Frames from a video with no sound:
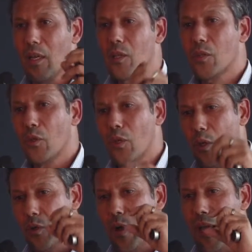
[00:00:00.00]
so you
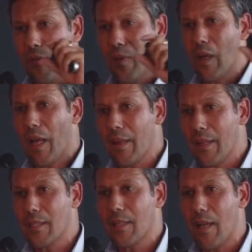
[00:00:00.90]
need to have
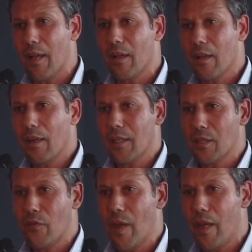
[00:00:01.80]
this tag
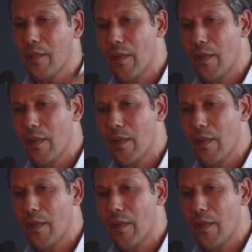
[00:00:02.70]
classified.